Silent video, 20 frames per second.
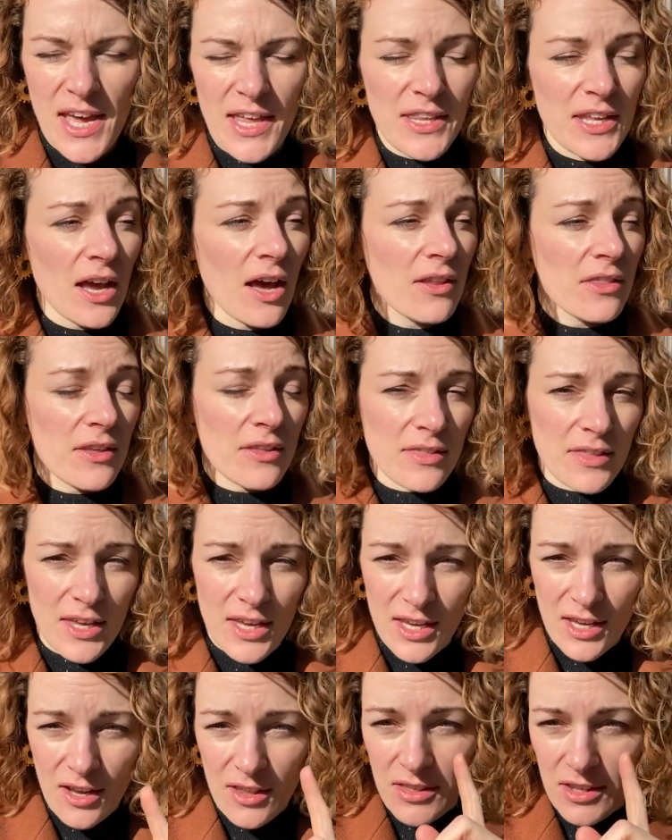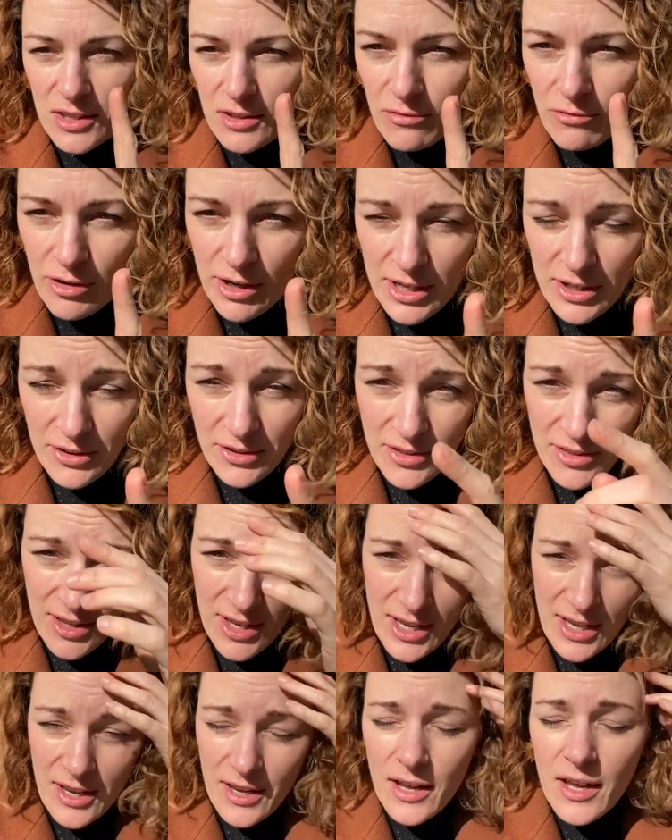And the other thing, I think the real
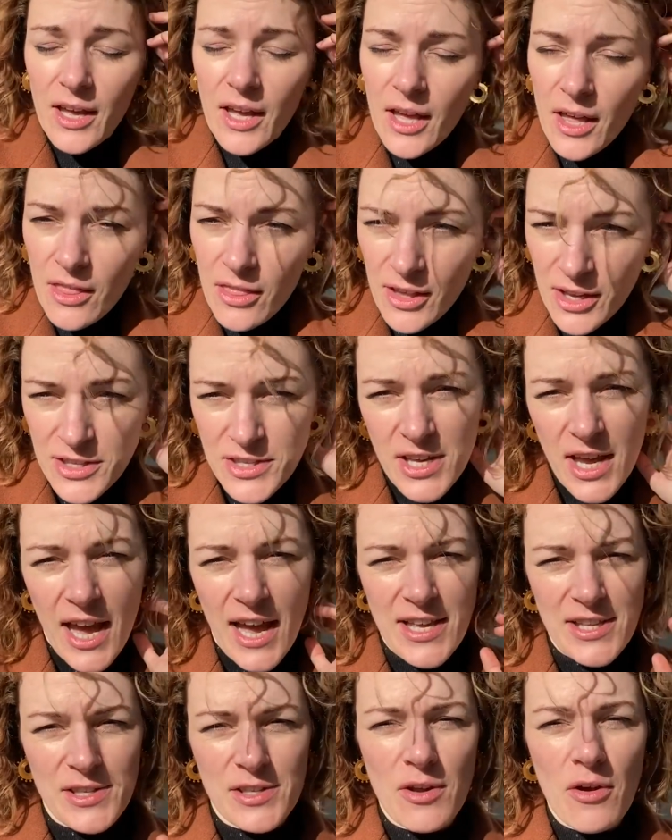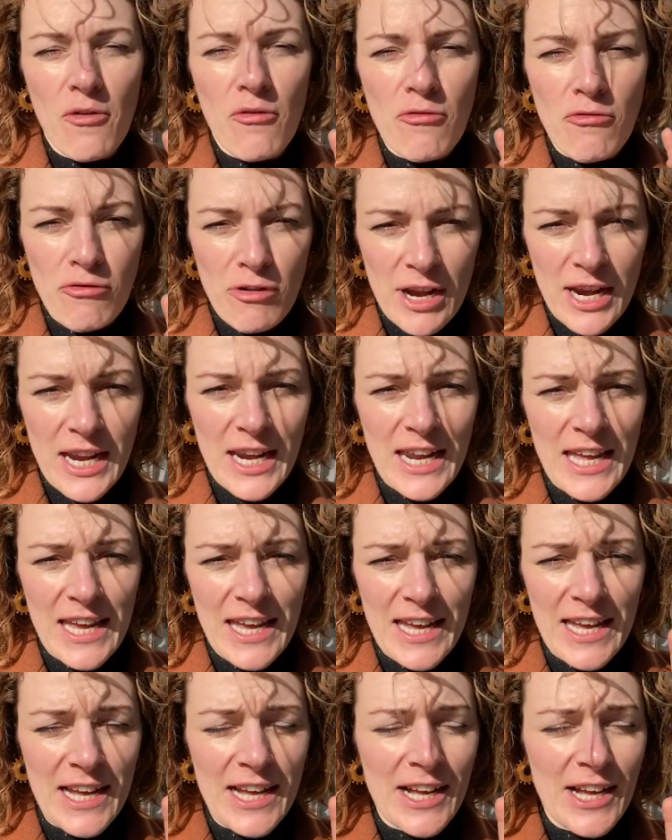thing that has
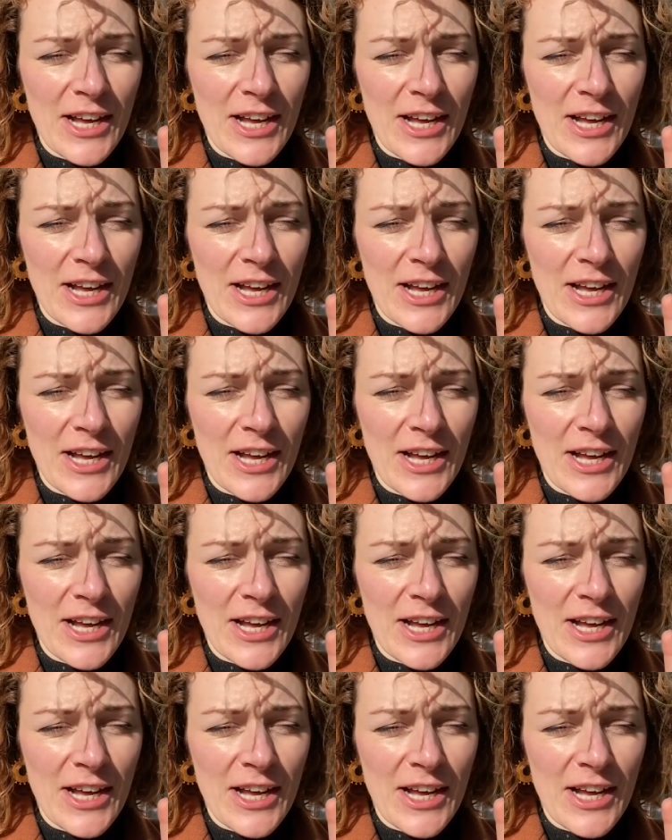really